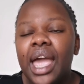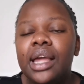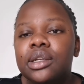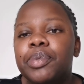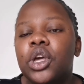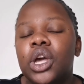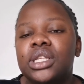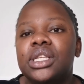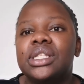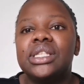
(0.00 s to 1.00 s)
And
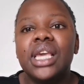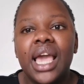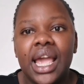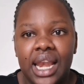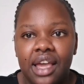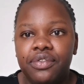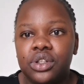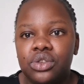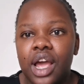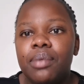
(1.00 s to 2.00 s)
because it's CA
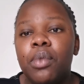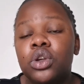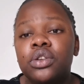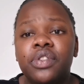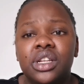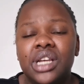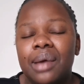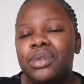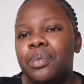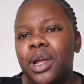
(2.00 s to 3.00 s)
levels, right, most of the
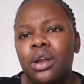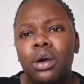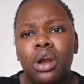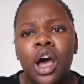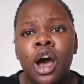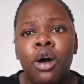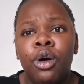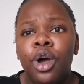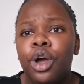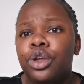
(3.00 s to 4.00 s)
time, depending on
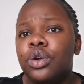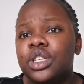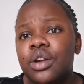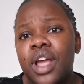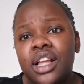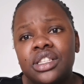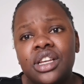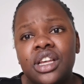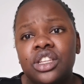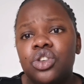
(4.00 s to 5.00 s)
how your
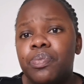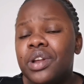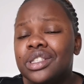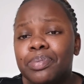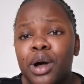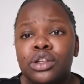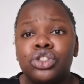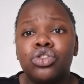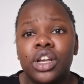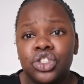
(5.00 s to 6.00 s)
directors, your
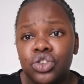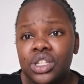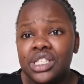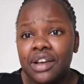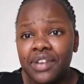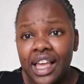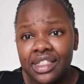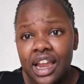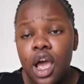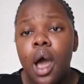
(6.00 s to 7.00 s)
principals trust you and stuff
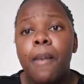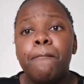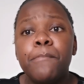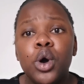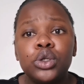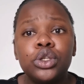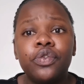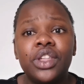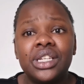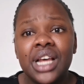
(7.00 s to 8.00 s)
like that, most
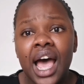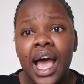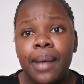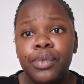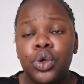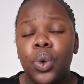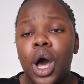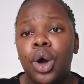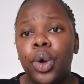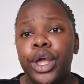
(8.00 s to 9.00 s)
of the time you
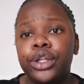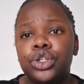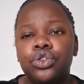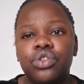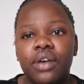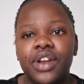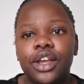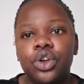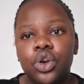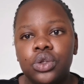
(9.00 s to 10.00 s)
are going to draft
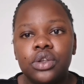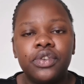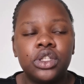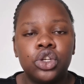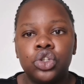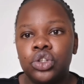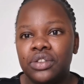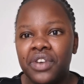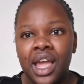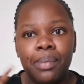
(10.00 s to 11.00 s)
like your notice of intention to
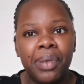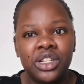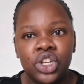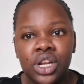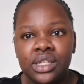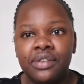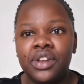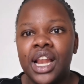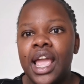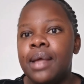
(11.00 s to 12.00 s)
defend, particulars
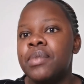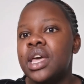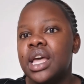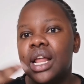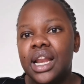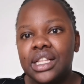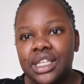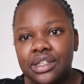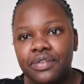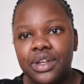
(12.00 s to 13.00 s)
of claim,
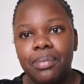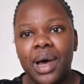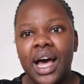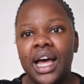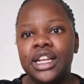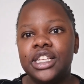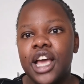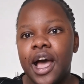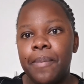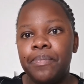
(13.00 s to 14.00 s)
letters of demand,